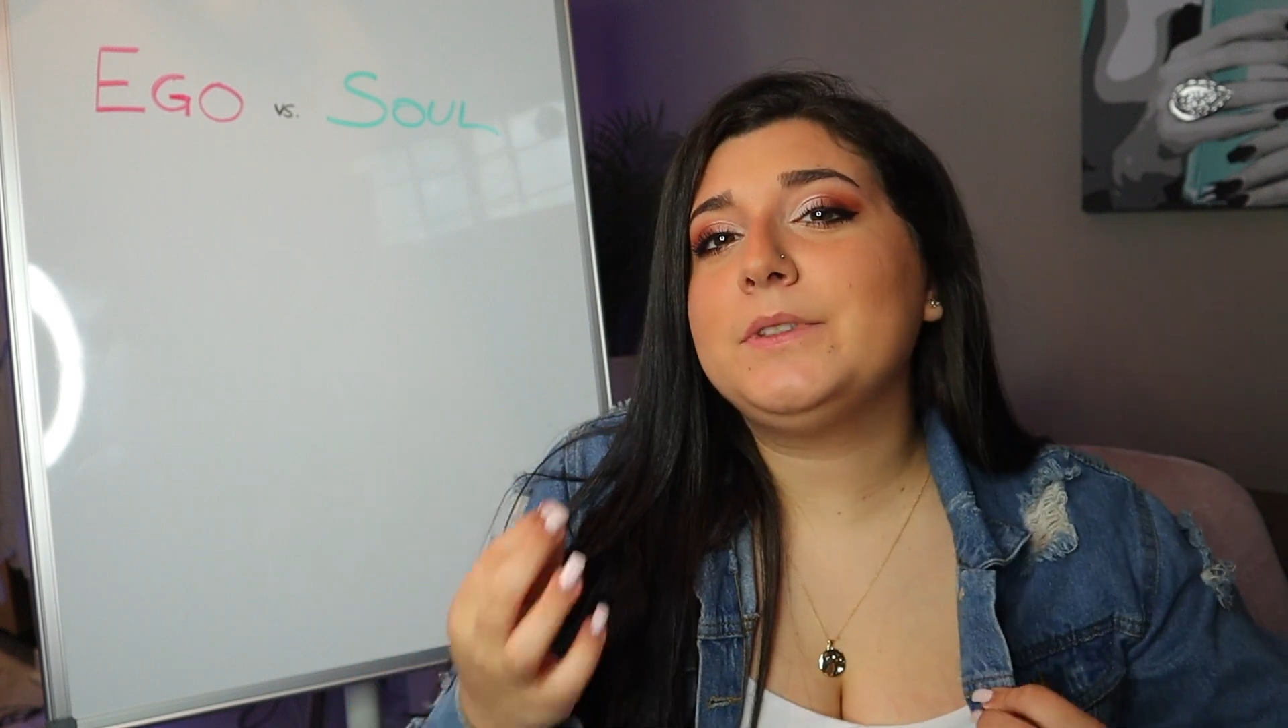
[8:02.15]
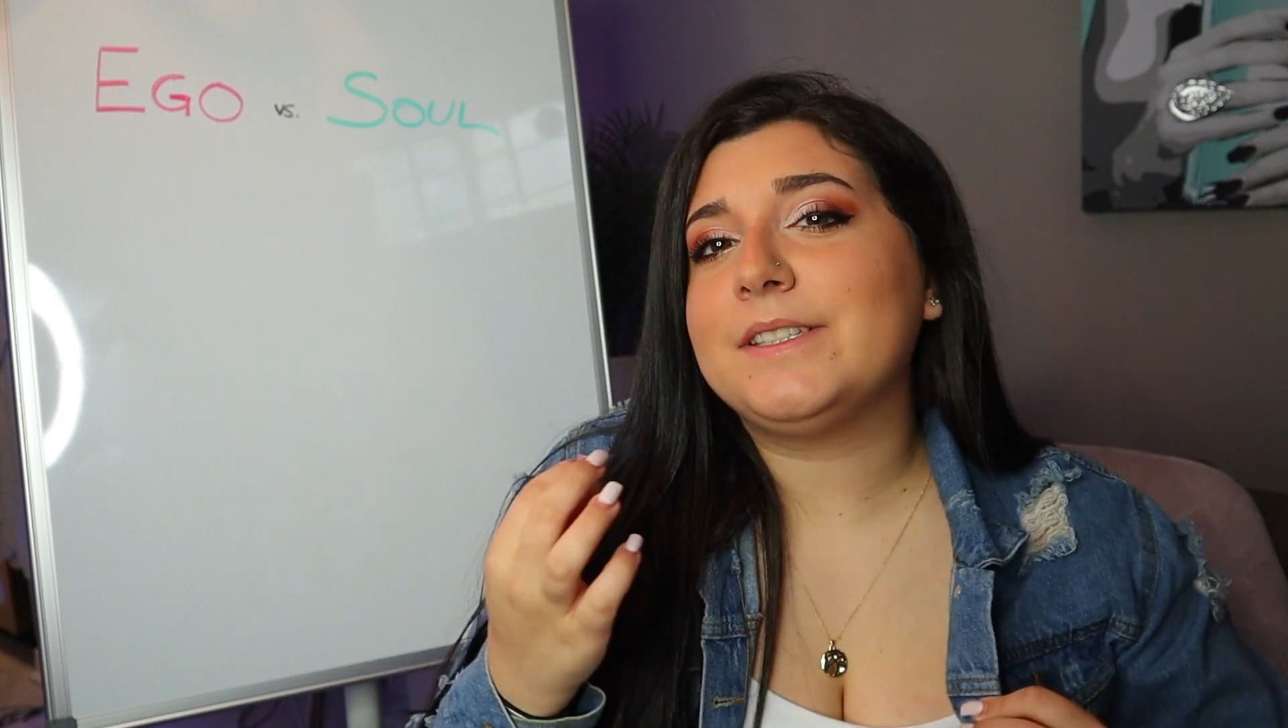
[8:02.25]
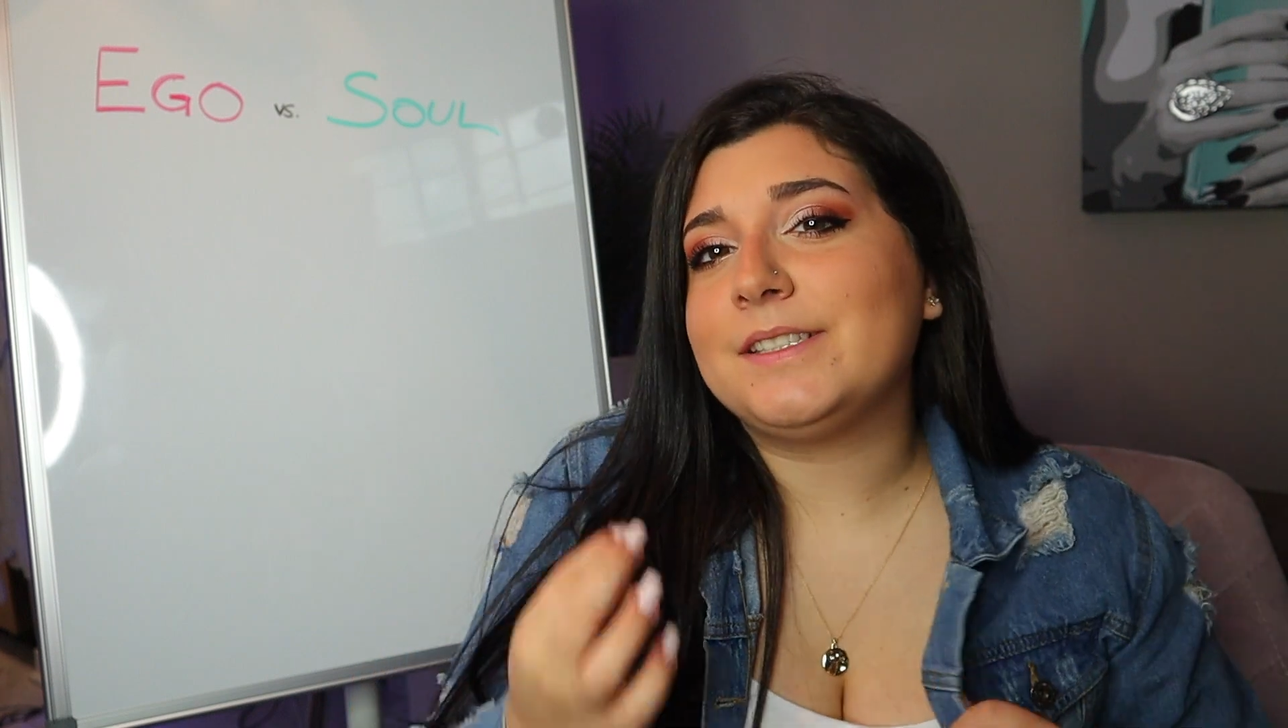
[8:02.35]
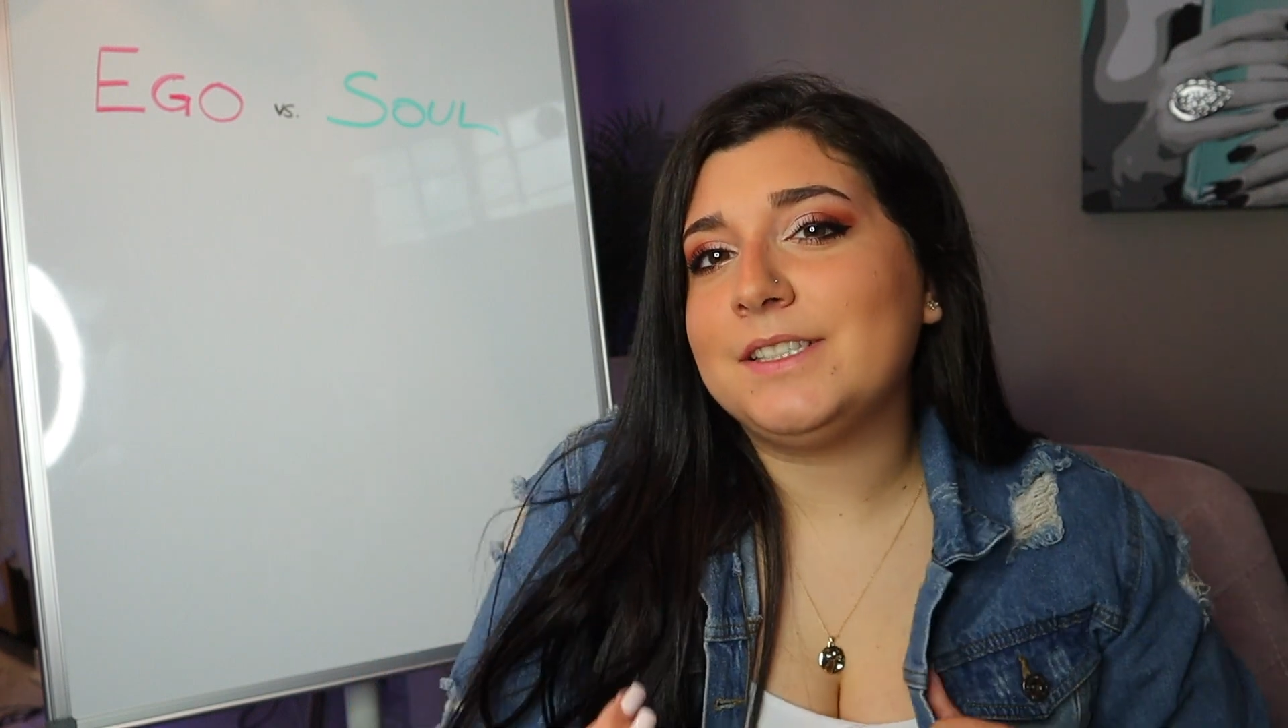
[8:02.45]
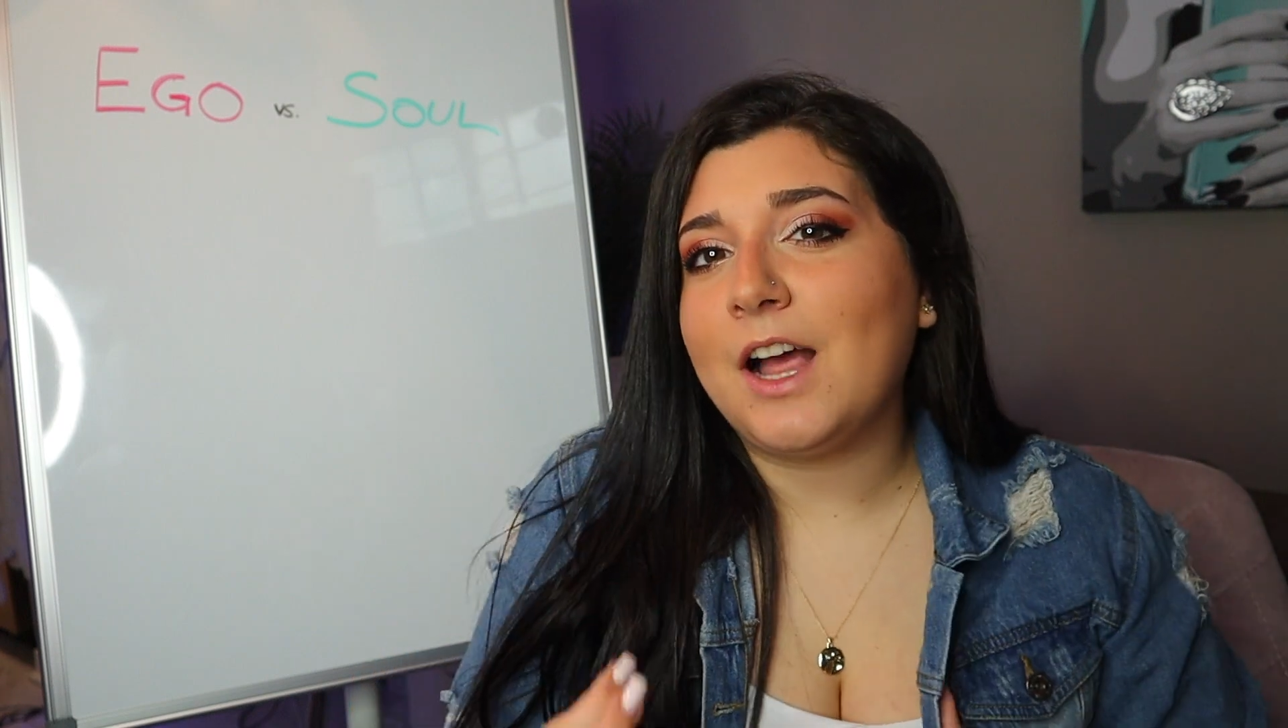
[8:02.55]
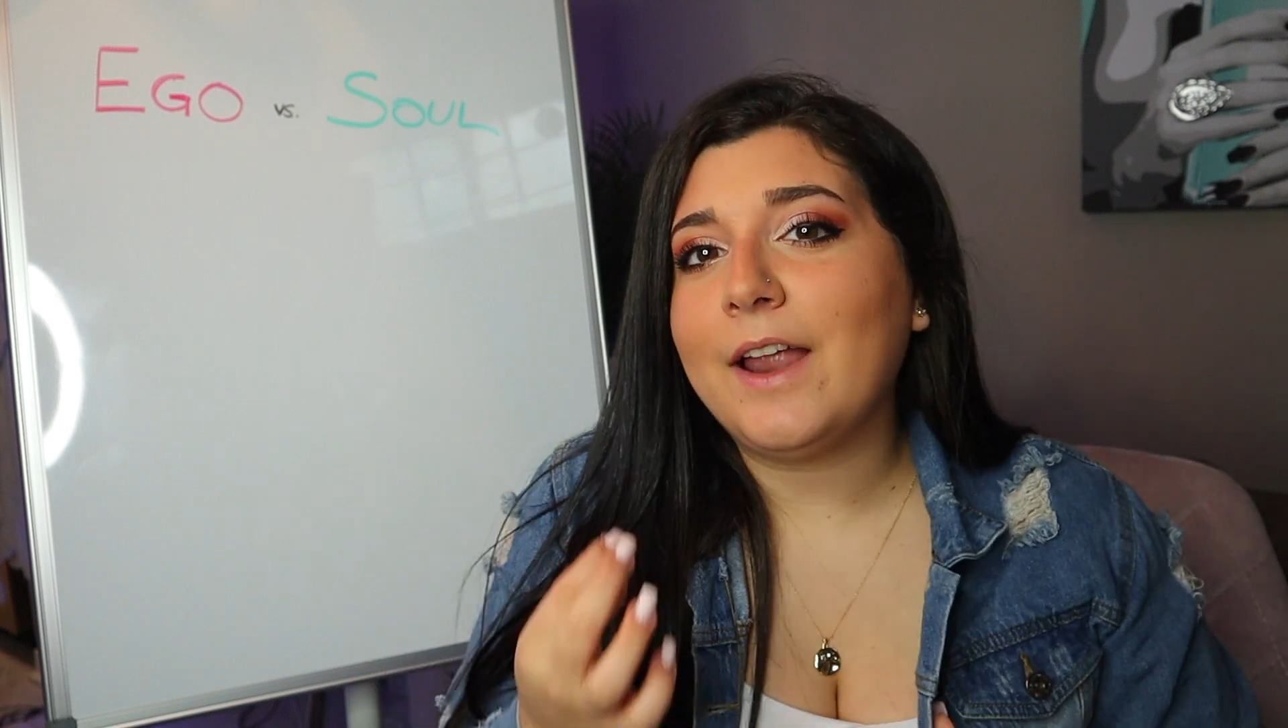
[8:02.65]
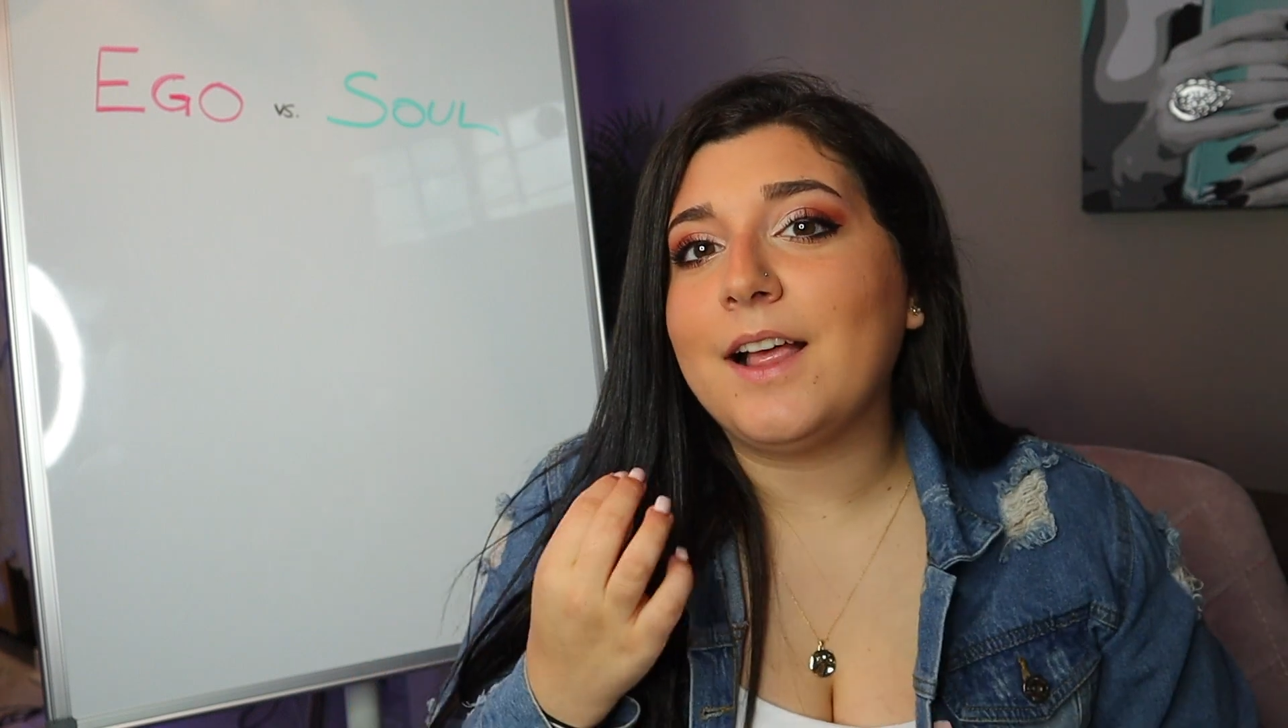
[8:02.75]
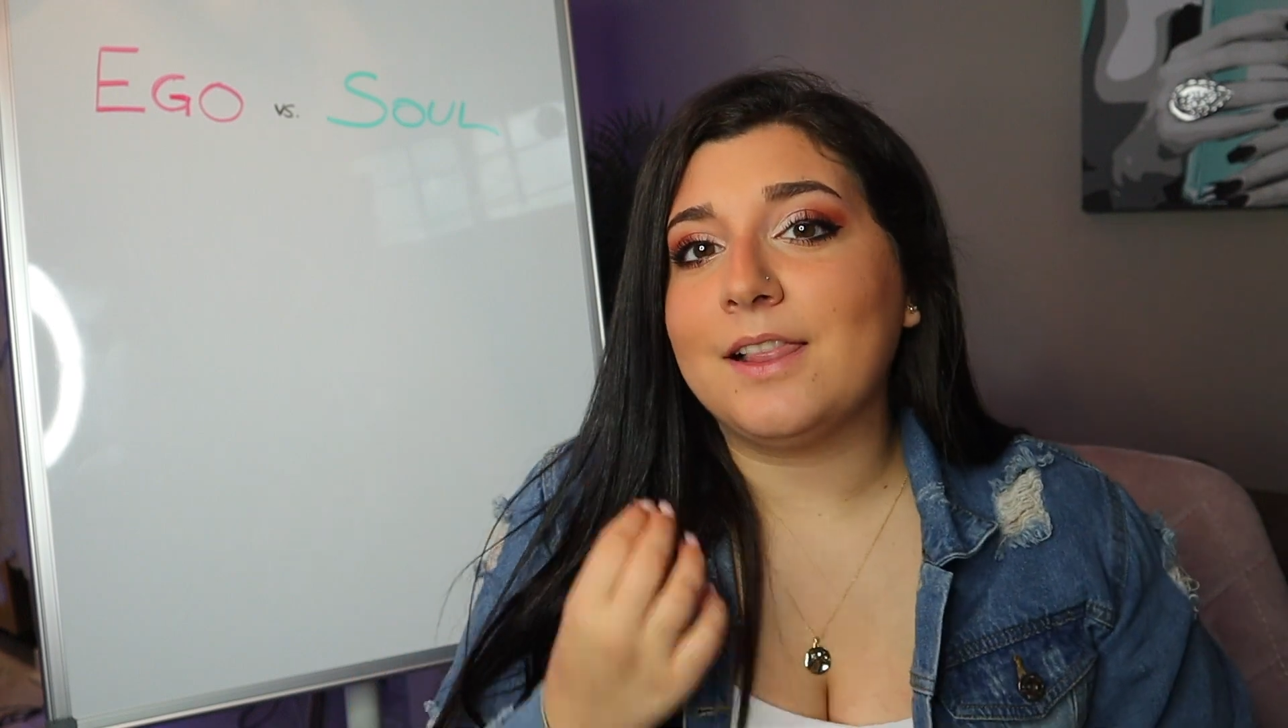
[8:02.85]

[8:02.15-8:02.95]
does not